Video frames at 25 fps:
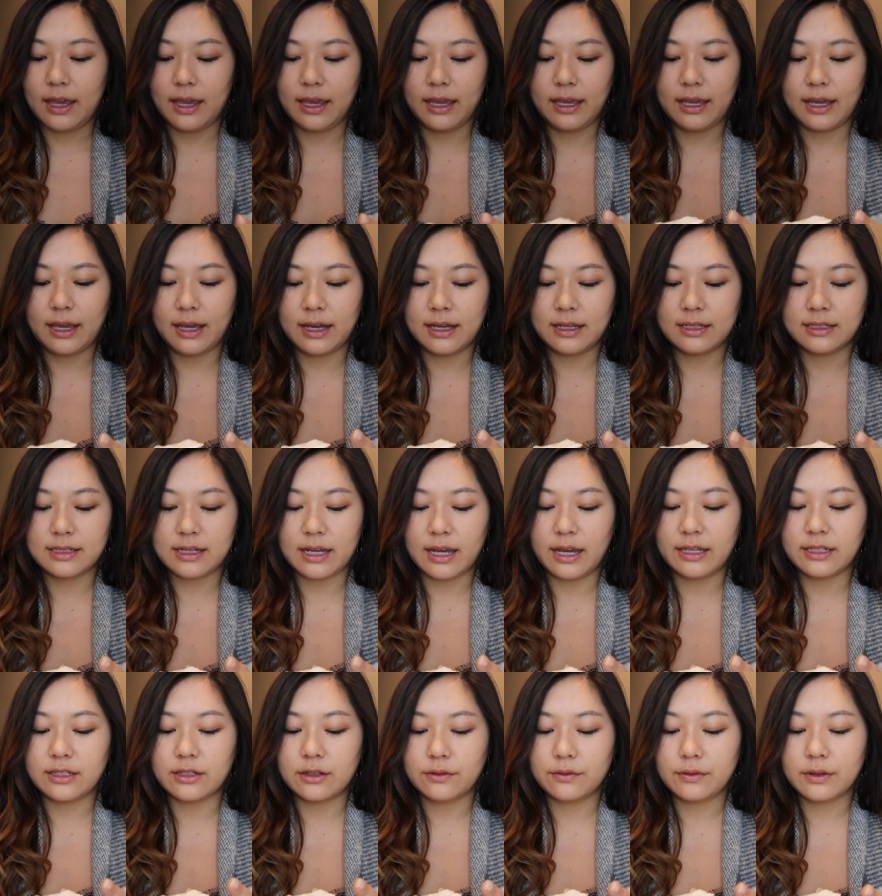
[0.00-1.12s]
And
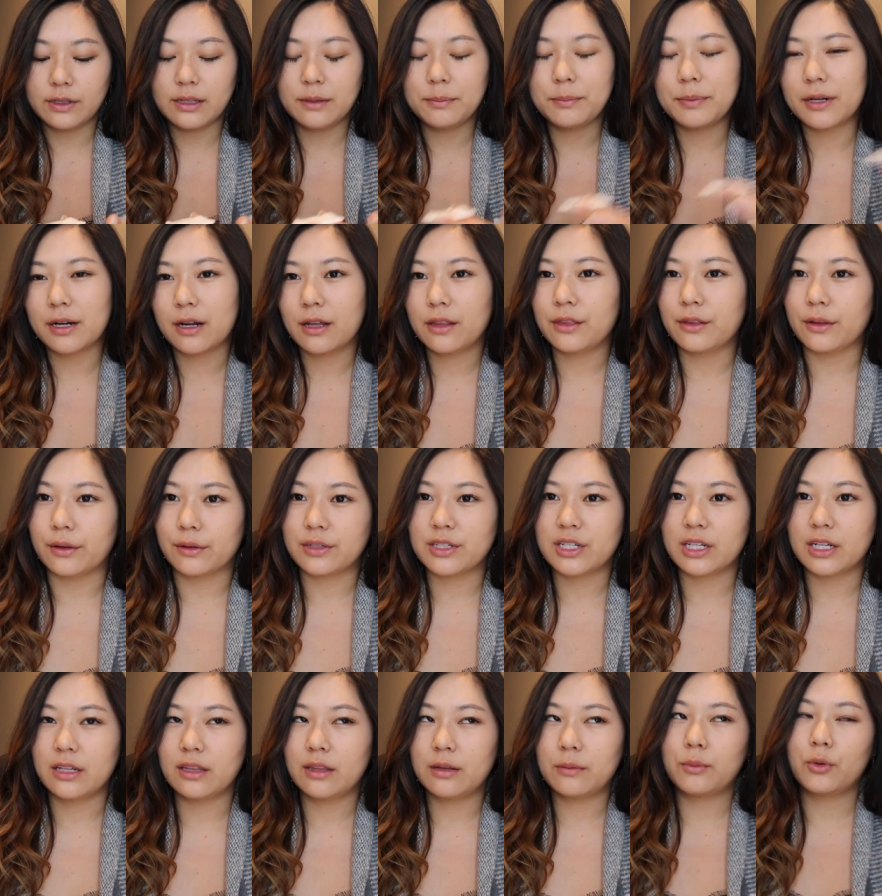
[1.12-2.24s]
I don't really put on
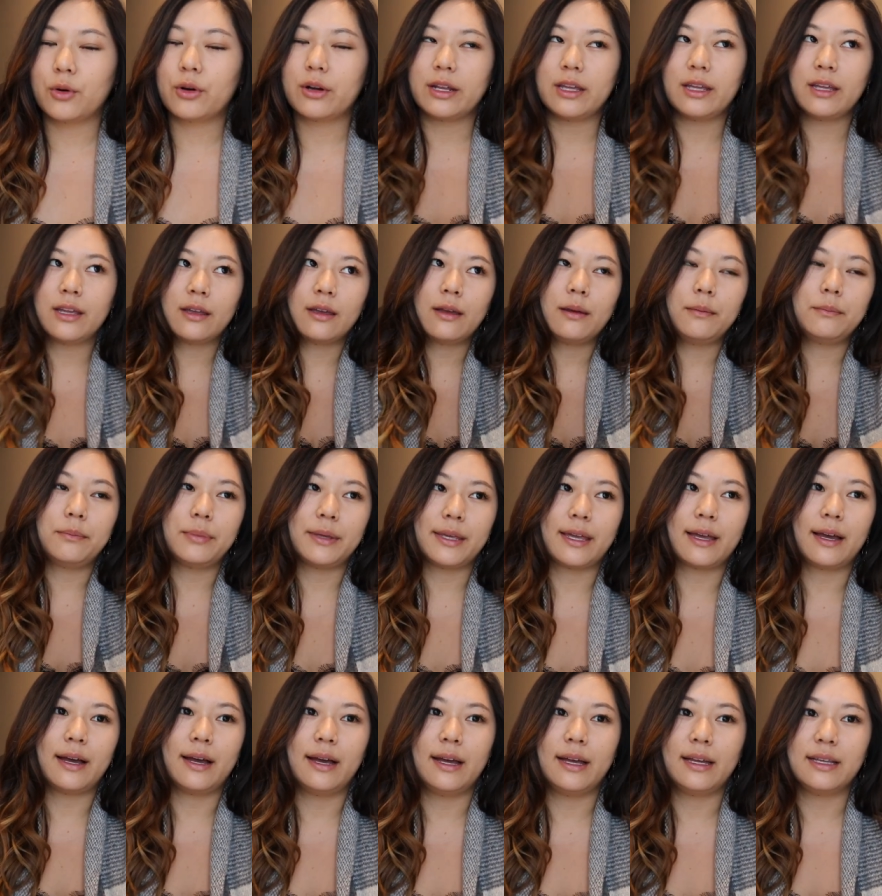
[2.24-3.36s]
lotion in the morning
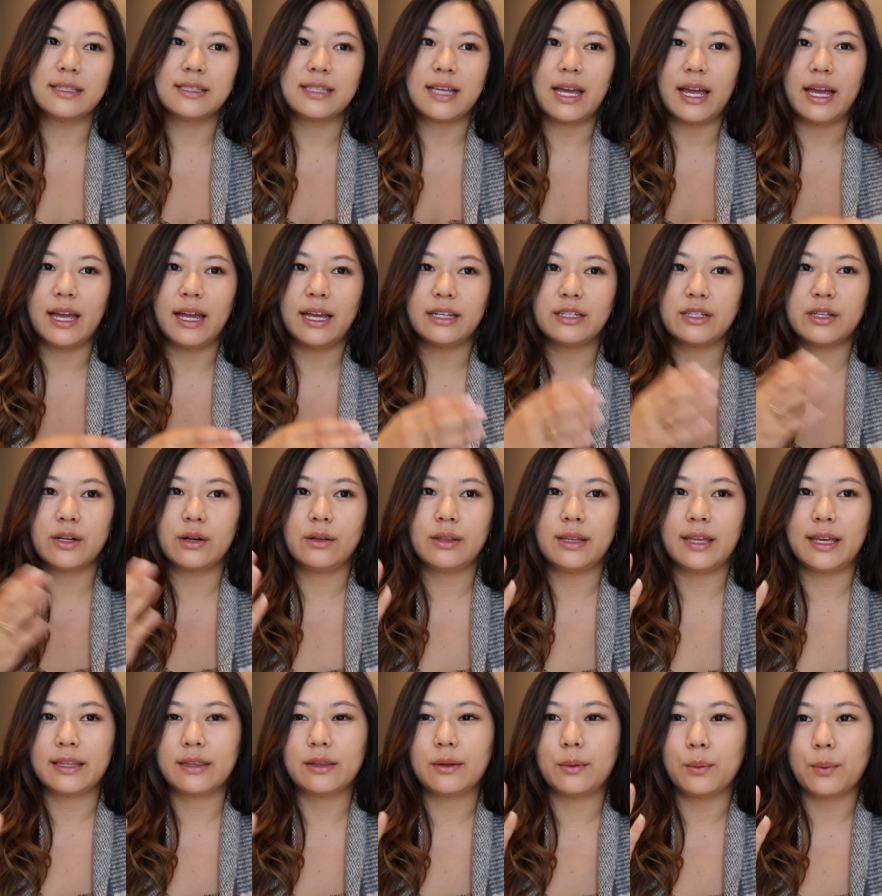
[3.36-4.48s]
because I don't
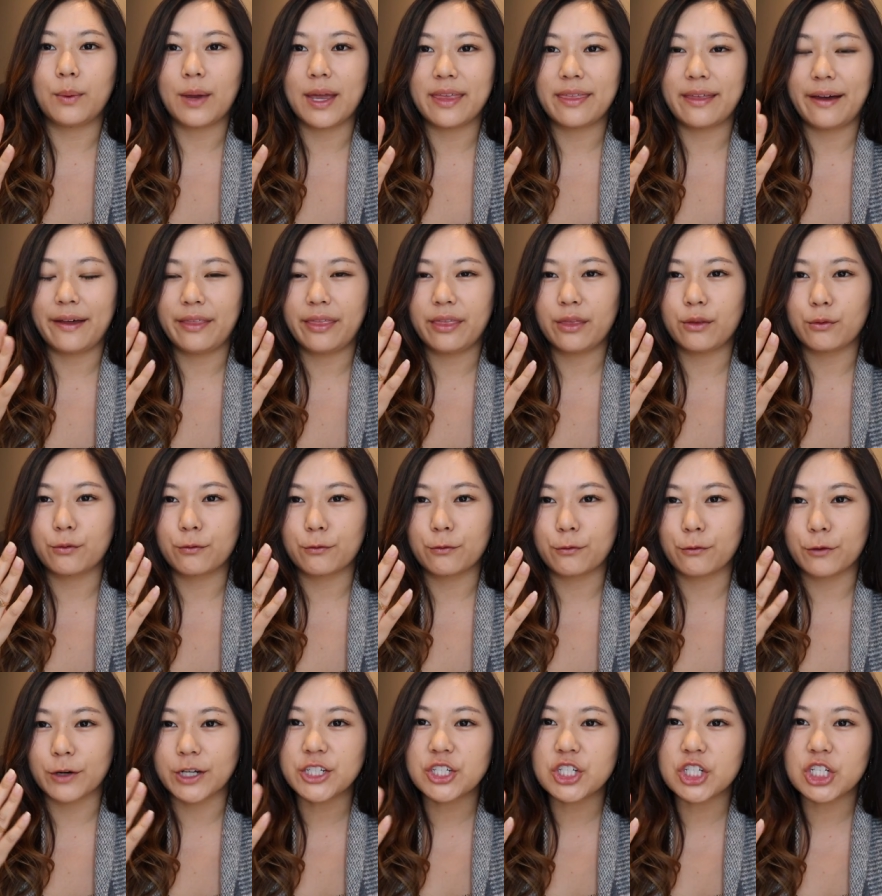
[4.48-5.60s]
like the way that
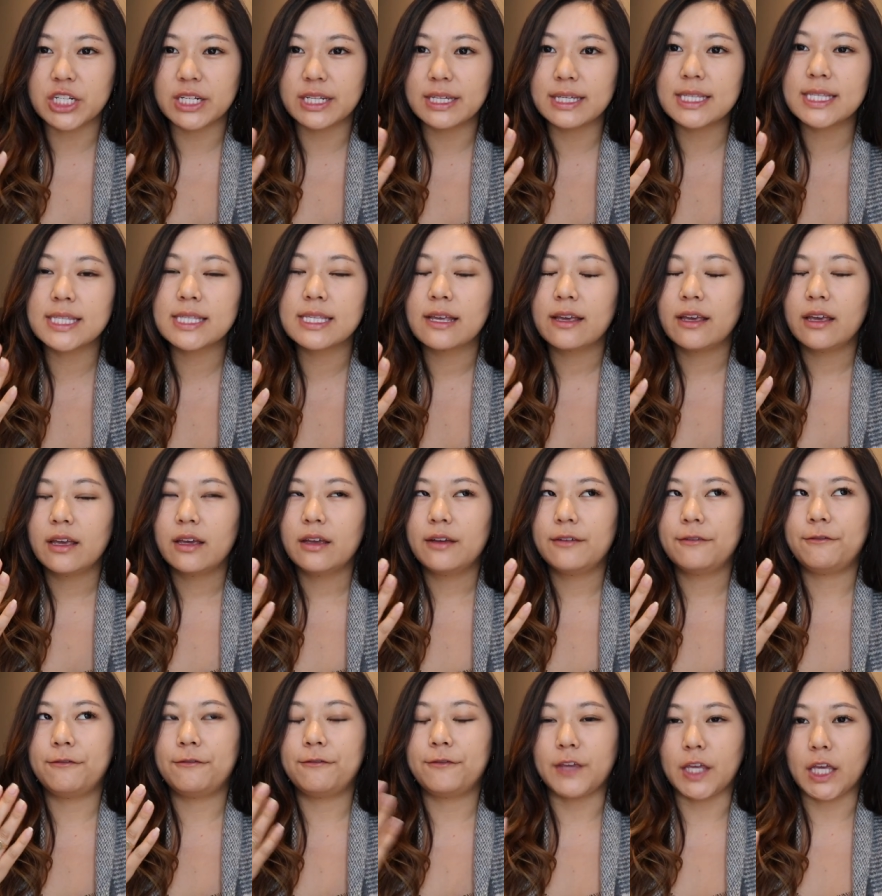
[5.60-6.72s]
richness
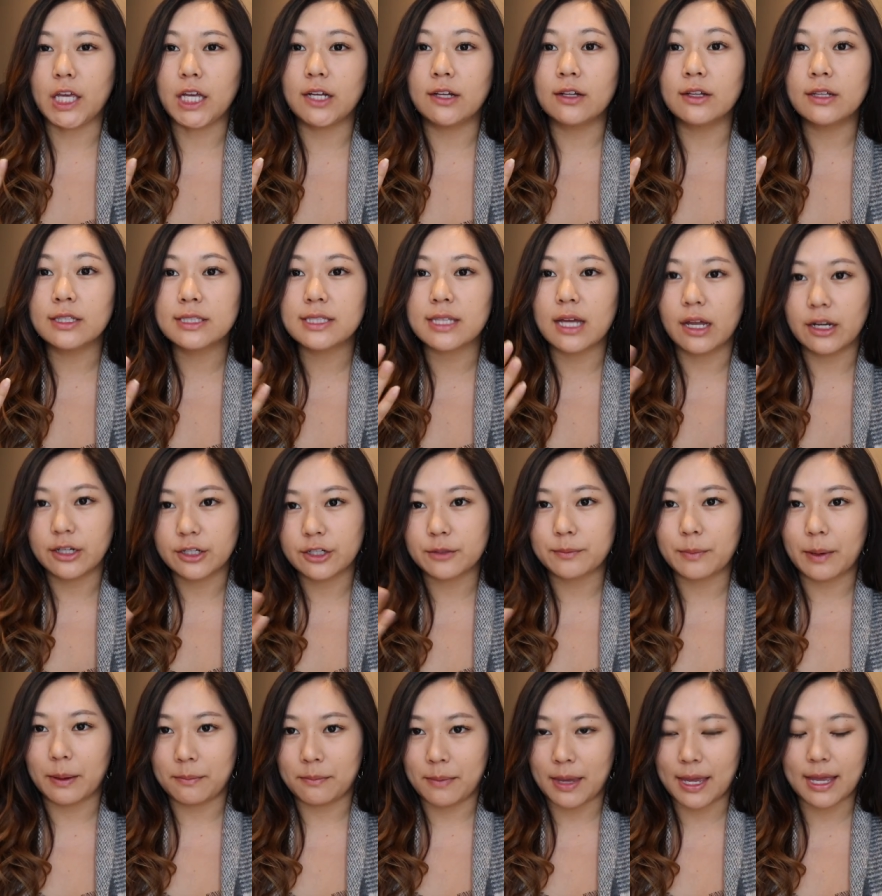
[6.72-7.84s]
feels under
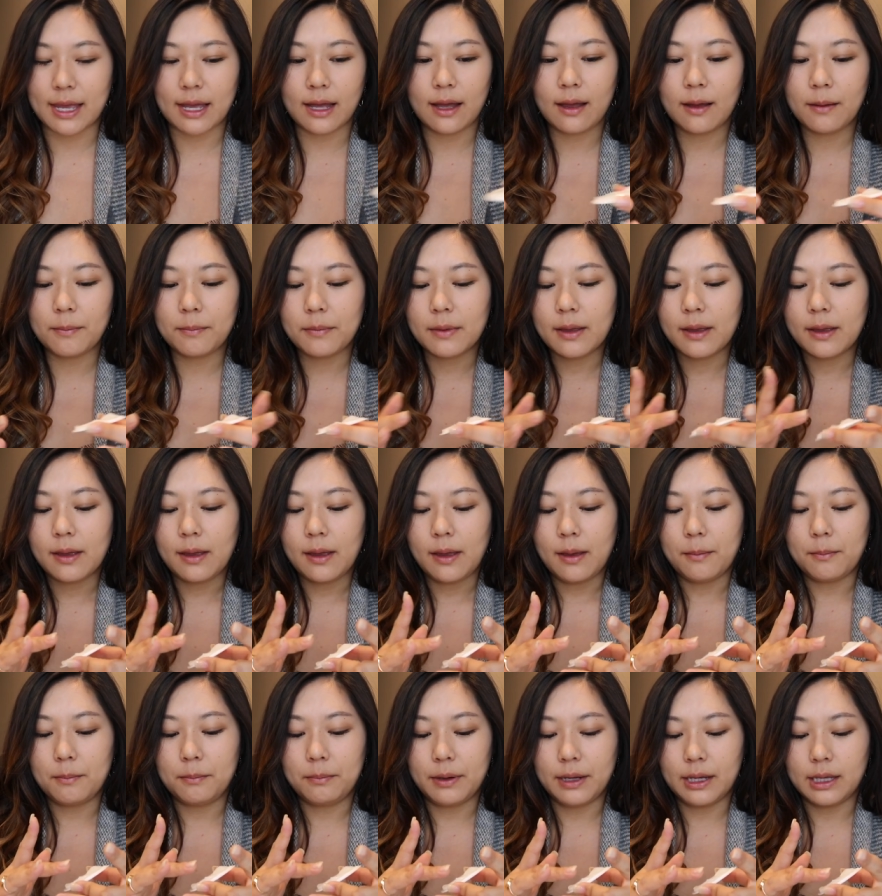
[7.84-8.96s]
my makeup.
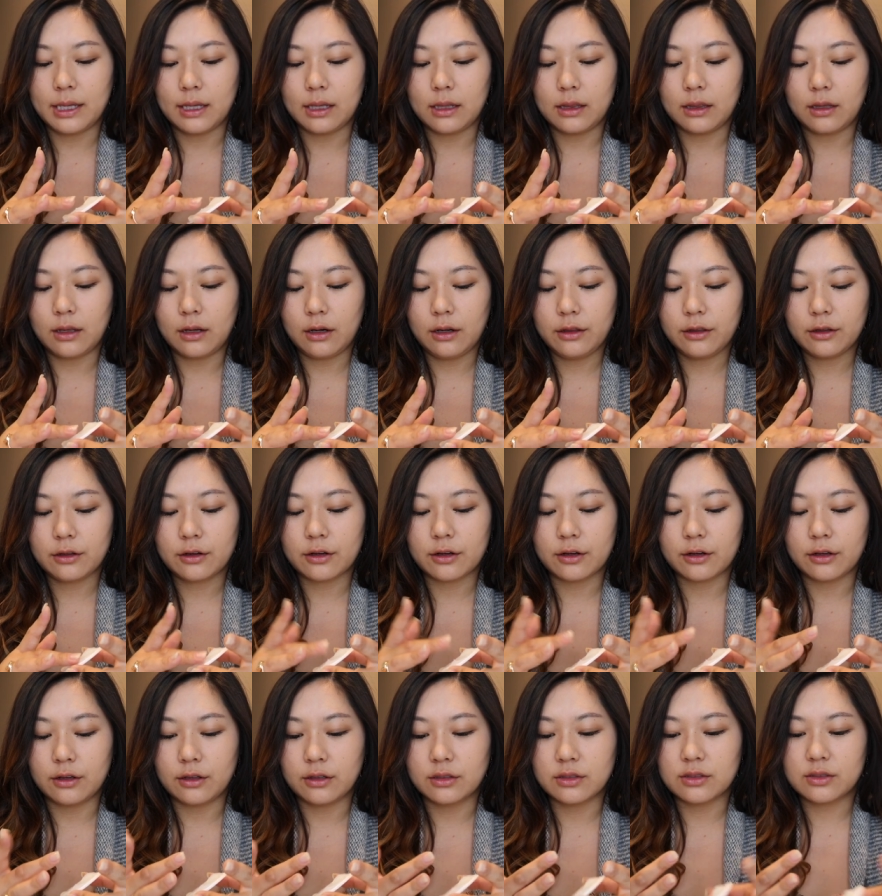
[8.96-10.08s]
But a lot of the
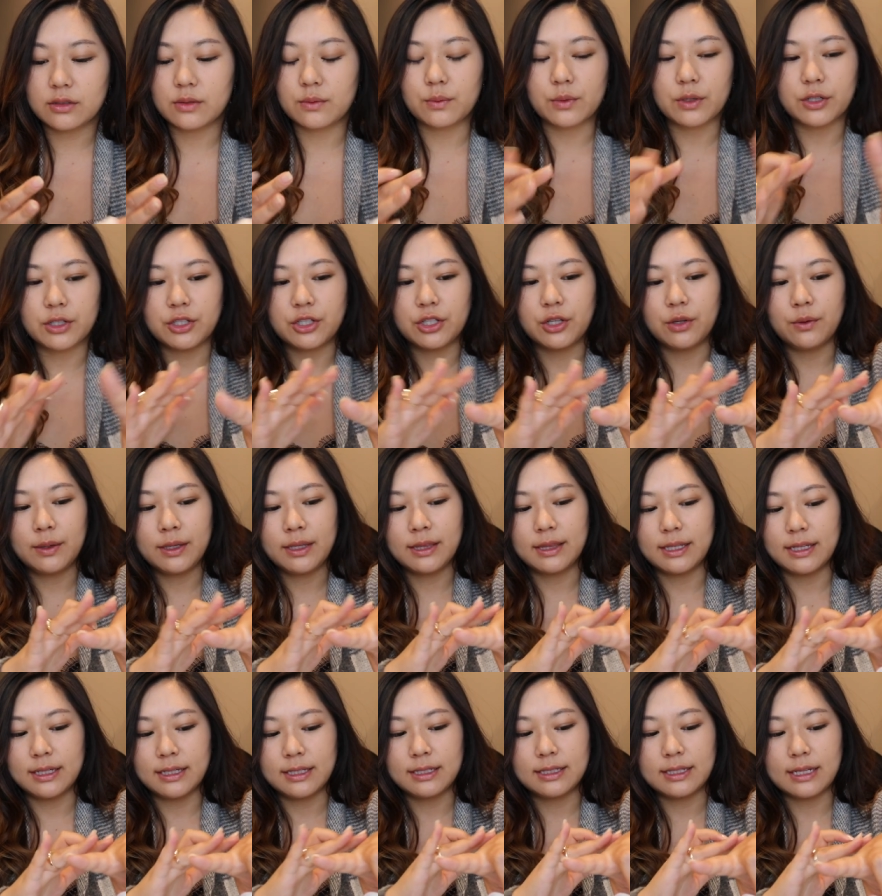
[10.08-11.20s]
girls were showing
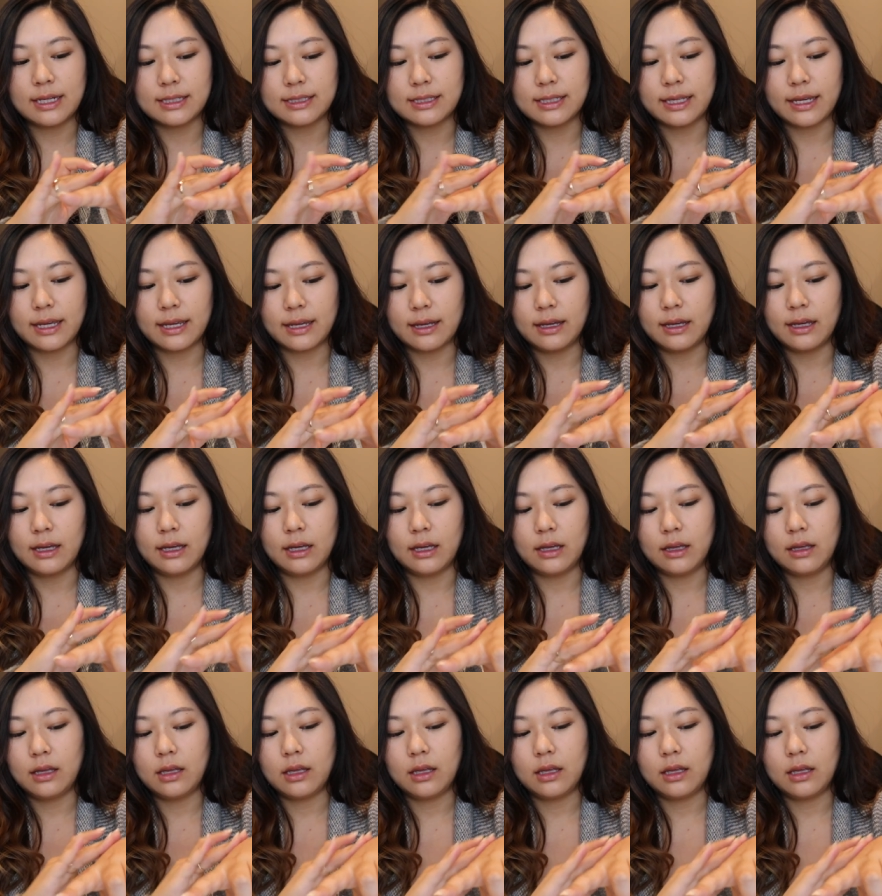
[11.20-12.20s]
this as like a,